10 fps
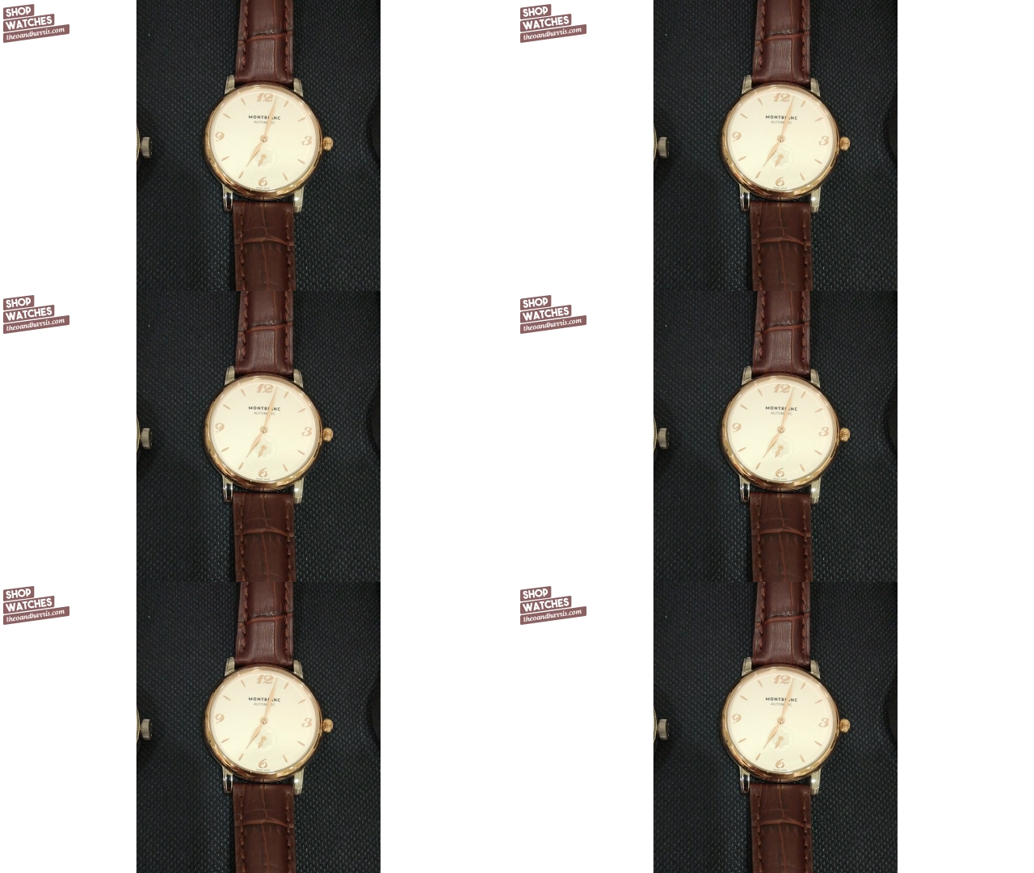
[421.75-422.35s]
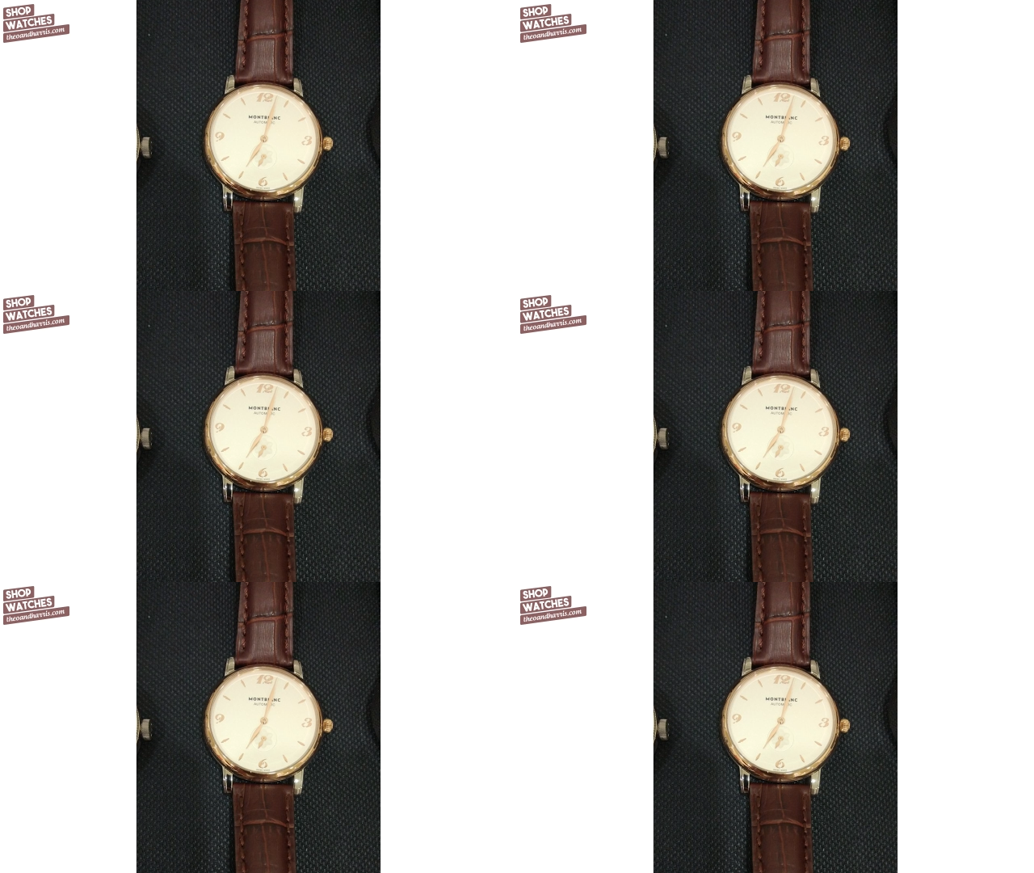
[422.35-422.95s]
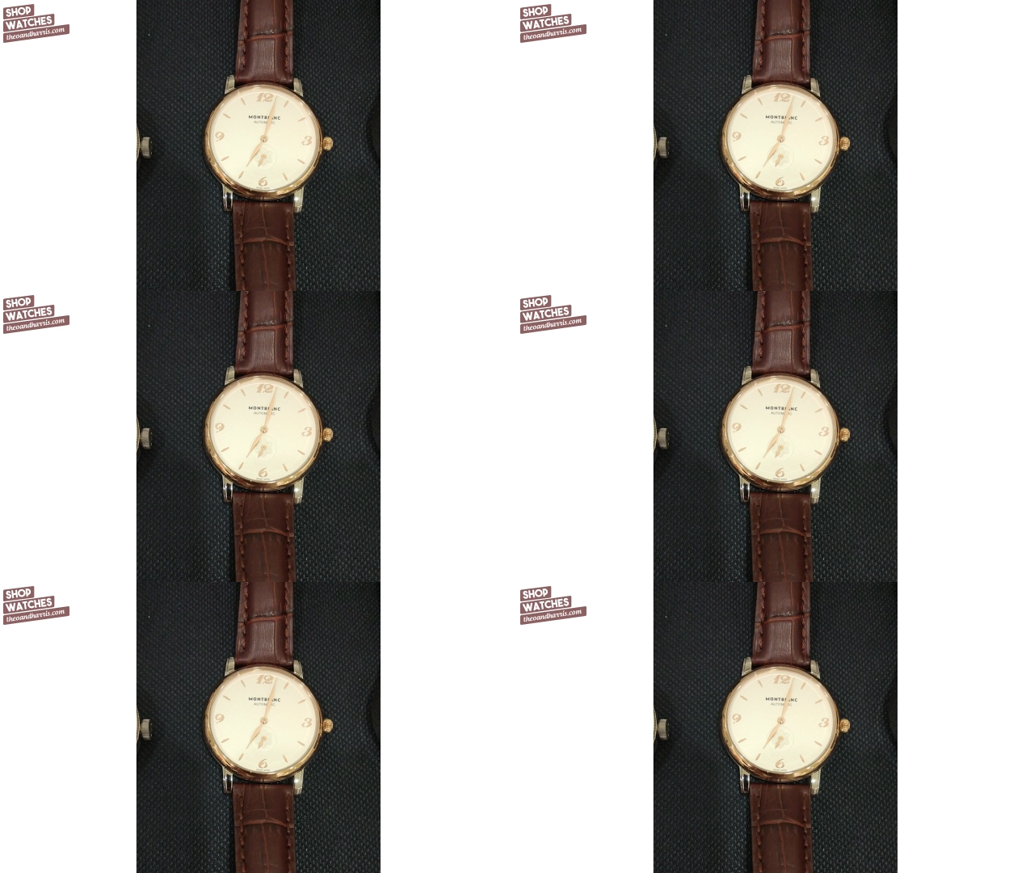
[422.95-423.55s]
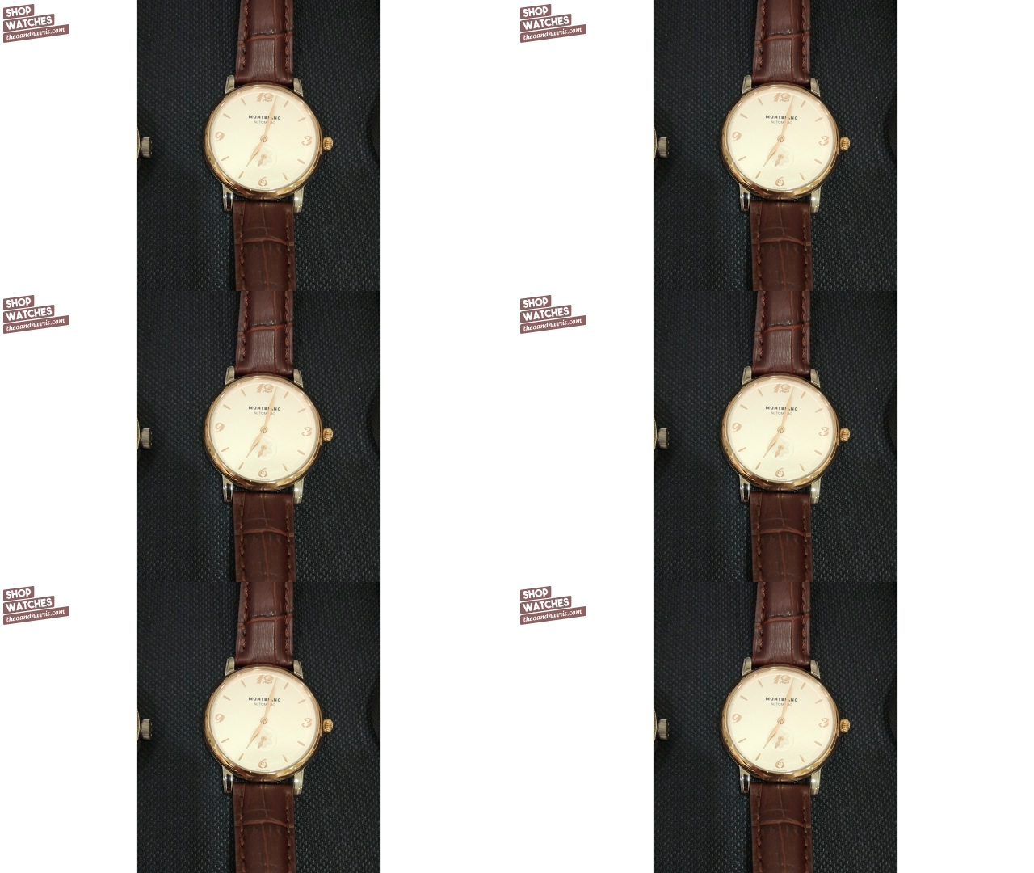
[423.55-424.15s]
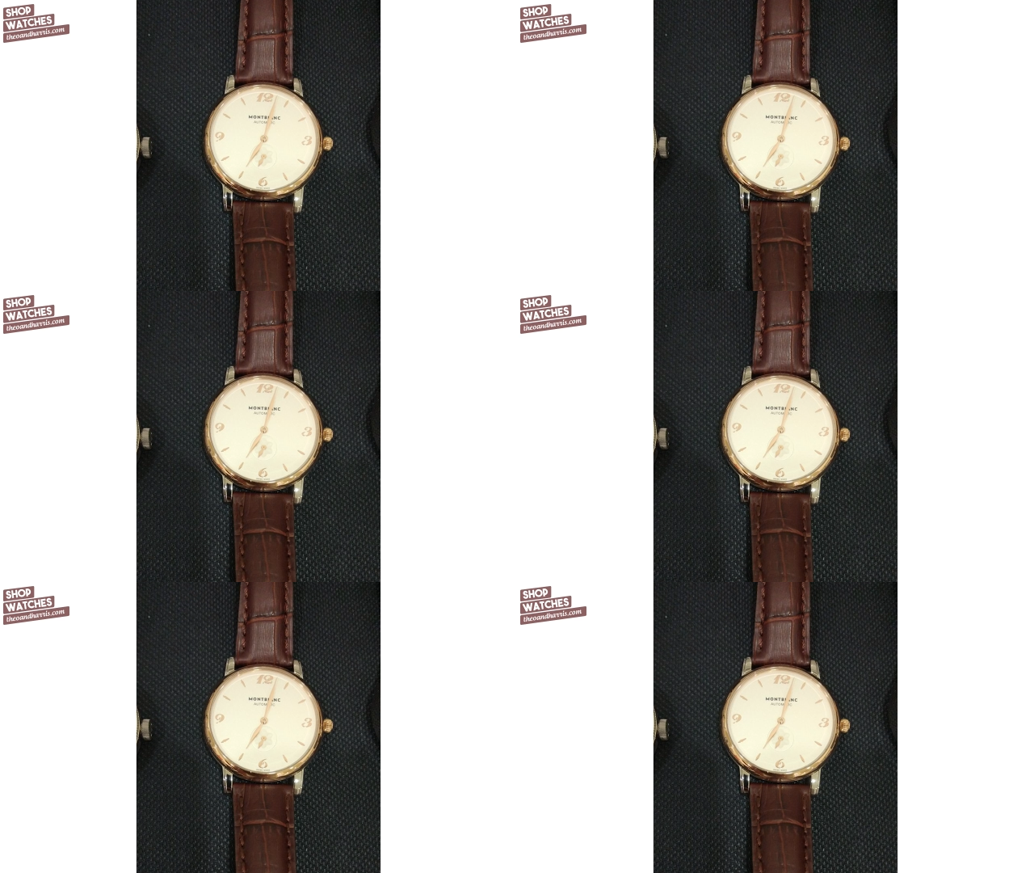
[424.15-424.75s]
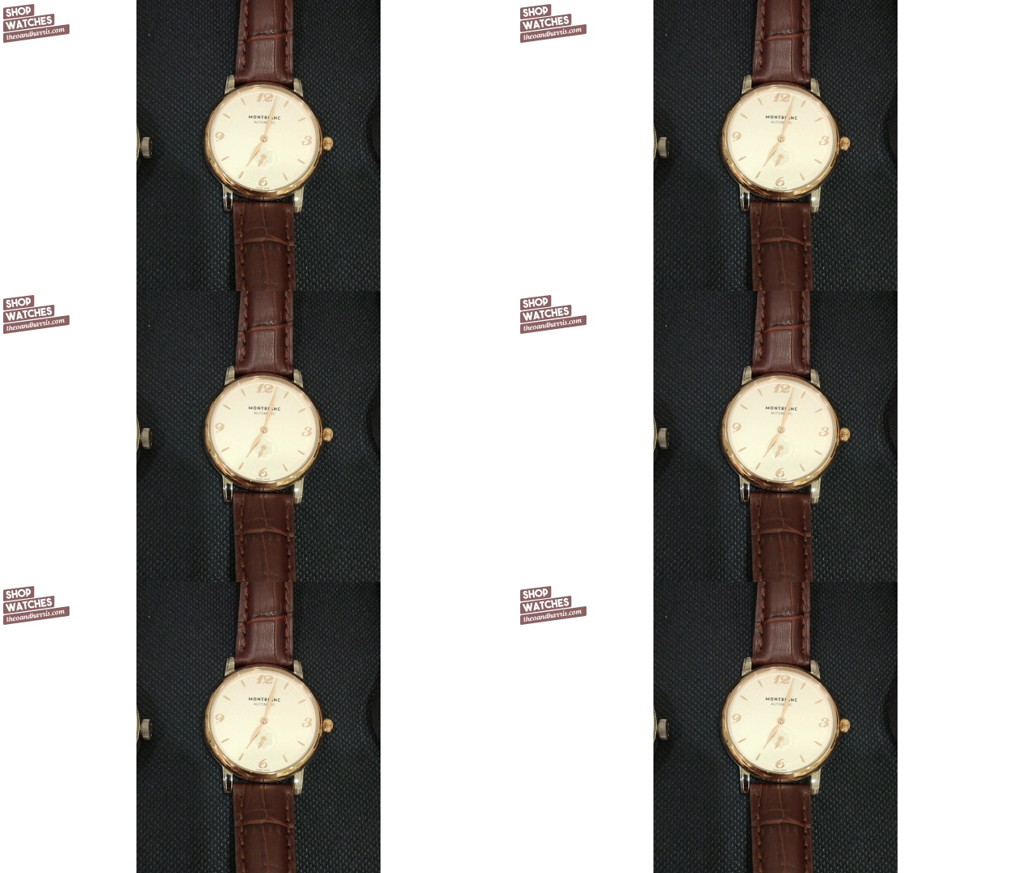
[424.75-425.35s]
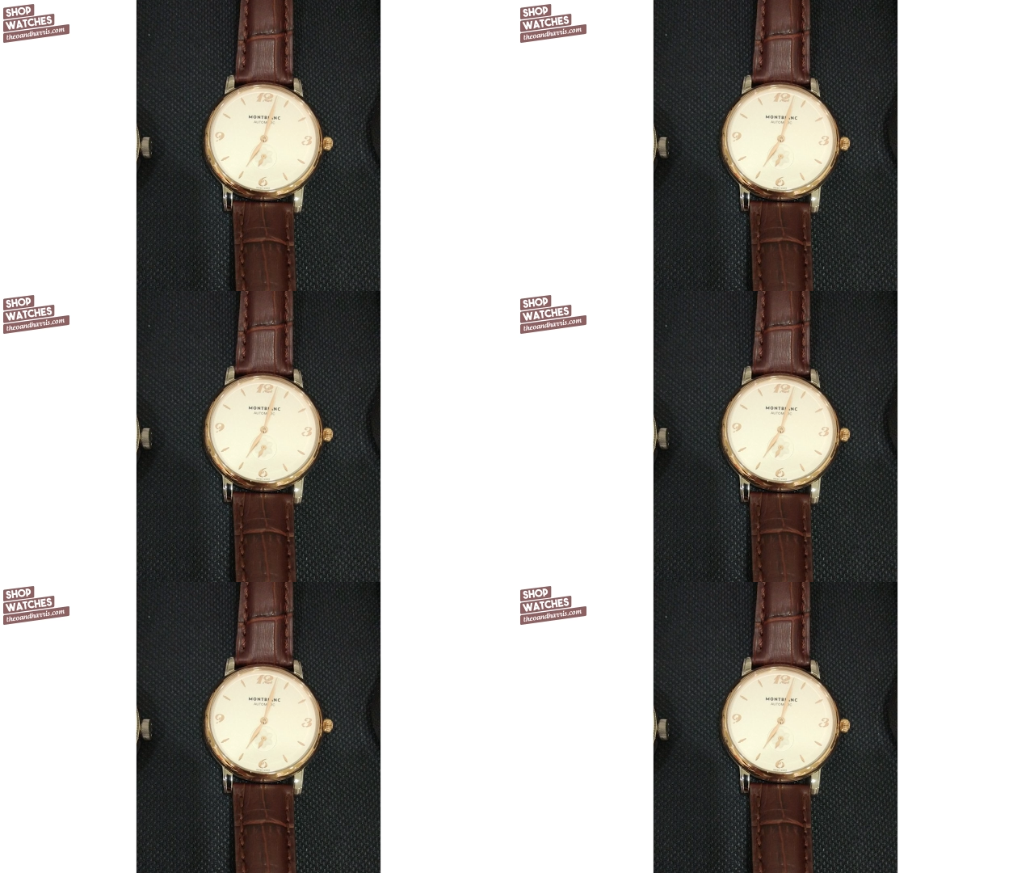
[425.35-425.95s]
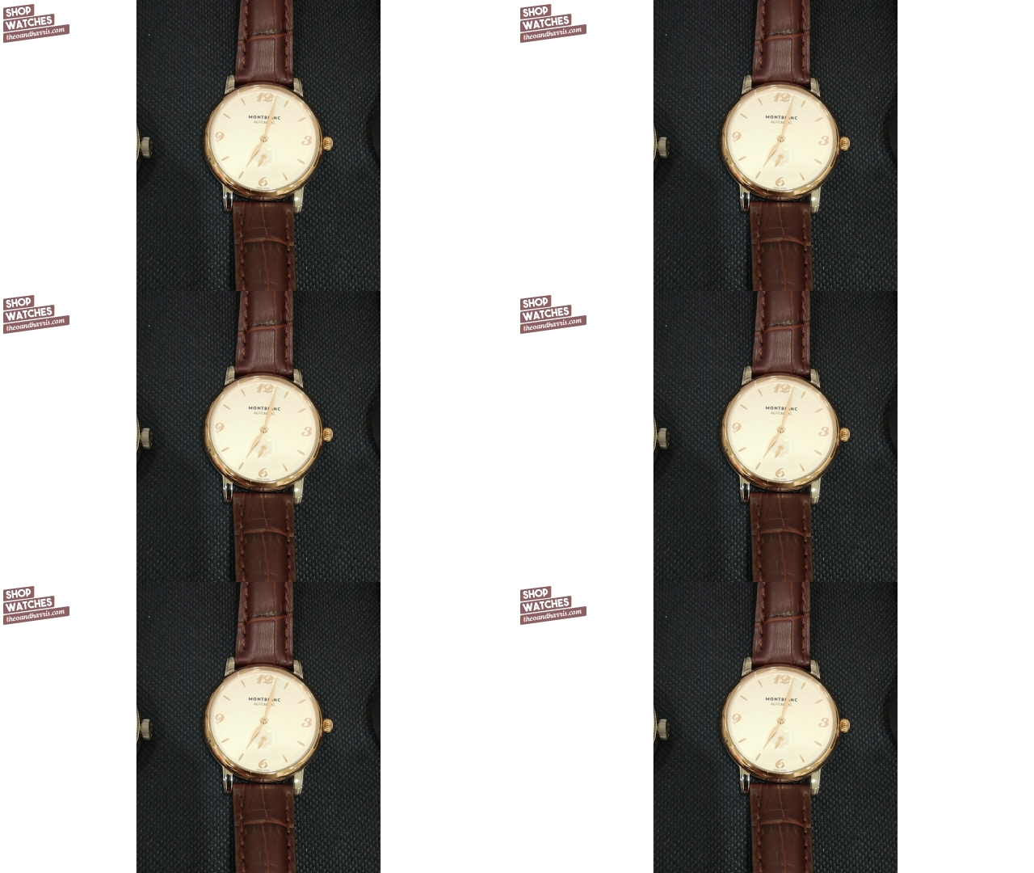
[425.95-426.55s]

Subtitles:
(no speaker visible)